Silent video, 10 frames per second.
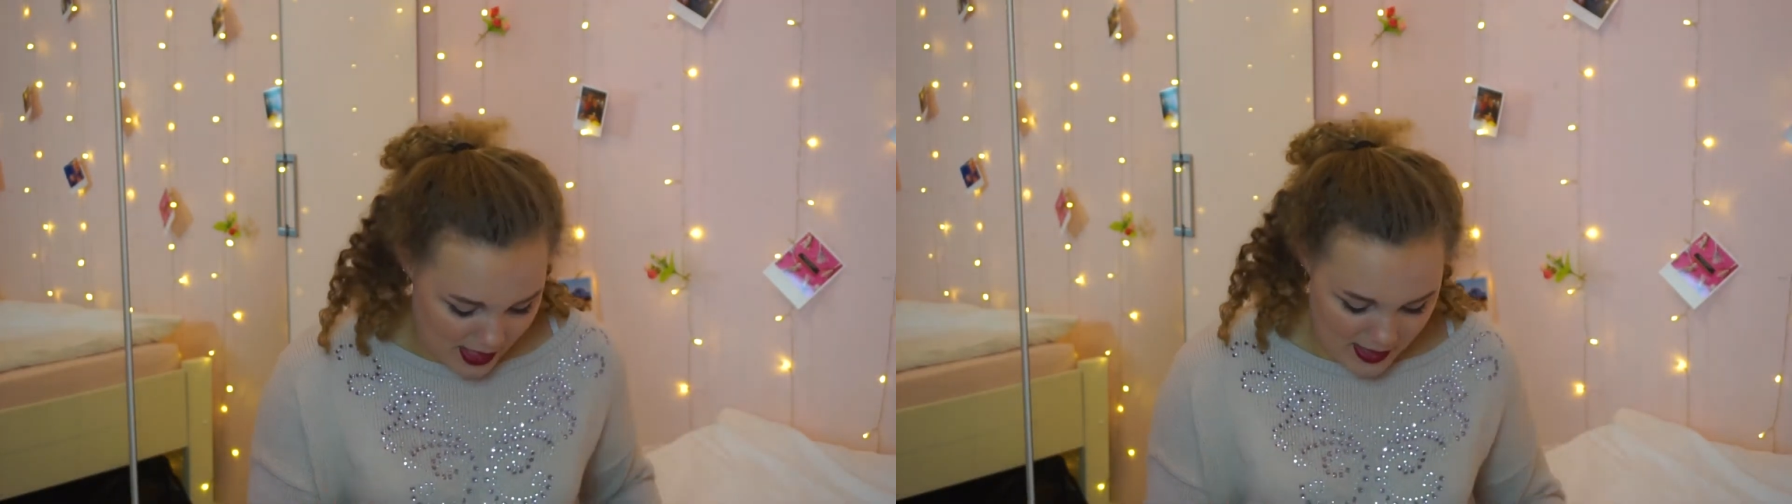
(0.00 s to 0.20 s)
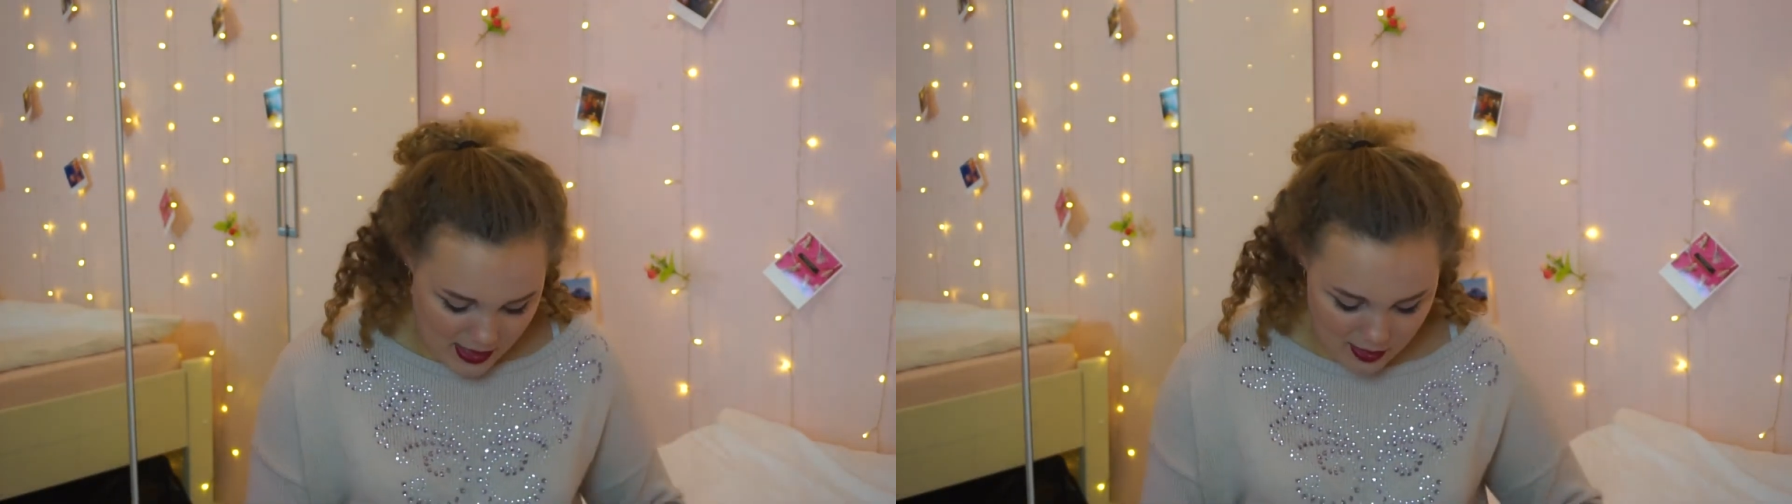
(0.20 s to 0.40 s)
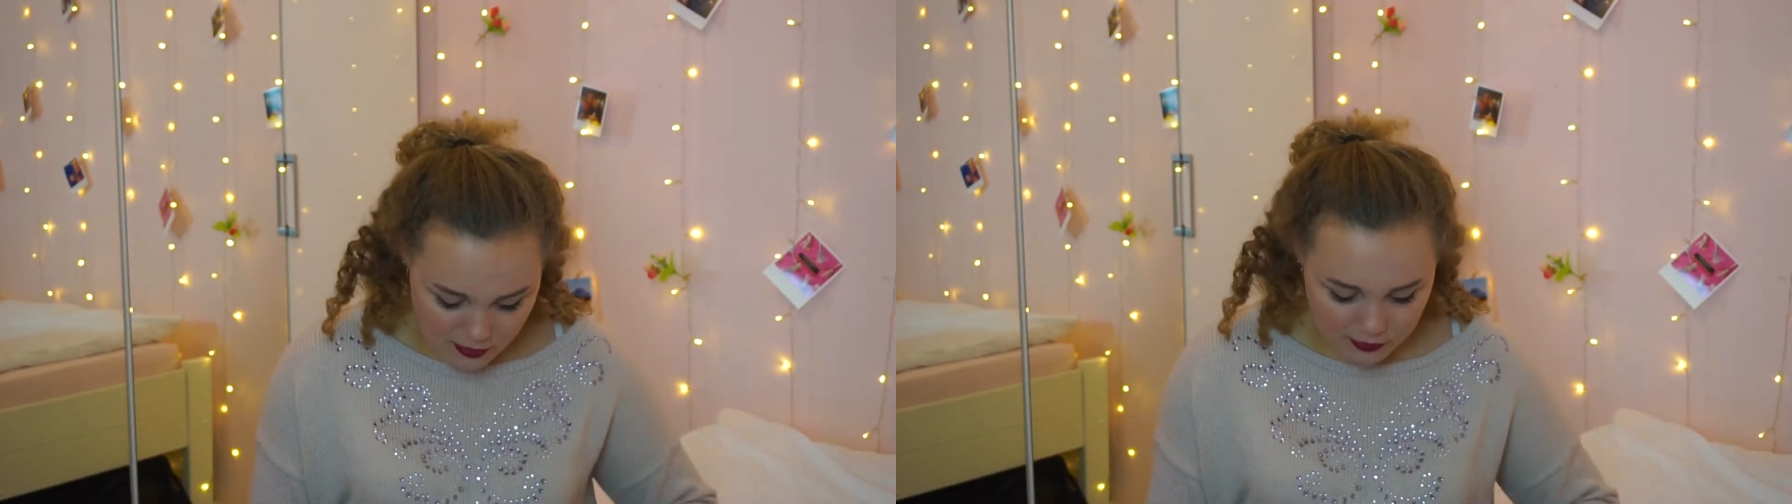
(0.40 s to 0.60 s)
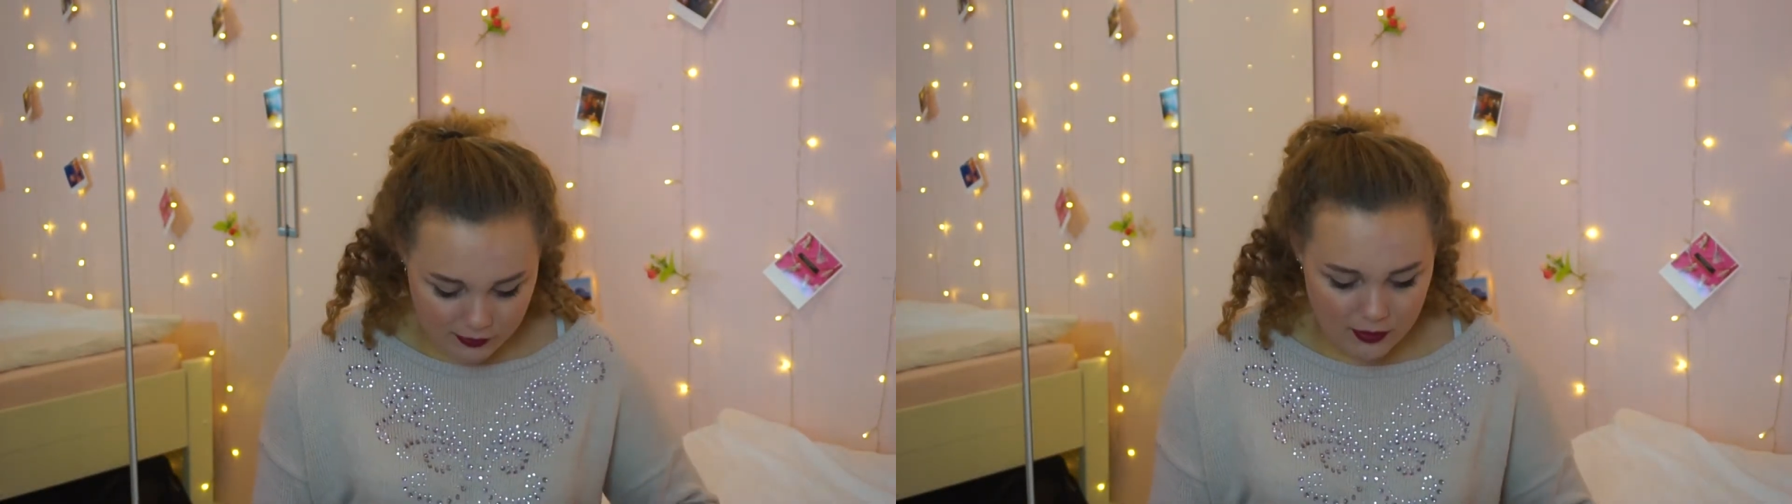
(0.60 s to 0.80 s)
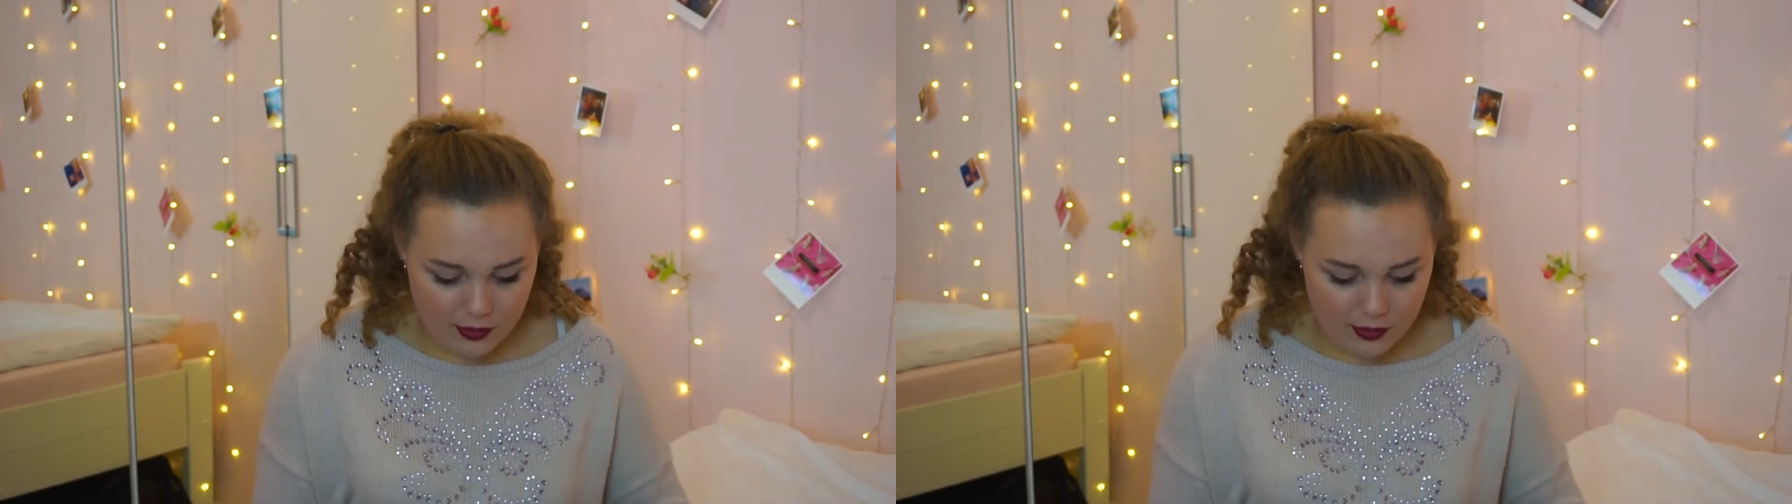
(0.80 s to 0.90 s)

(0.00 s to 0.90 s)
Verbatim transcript: And then I also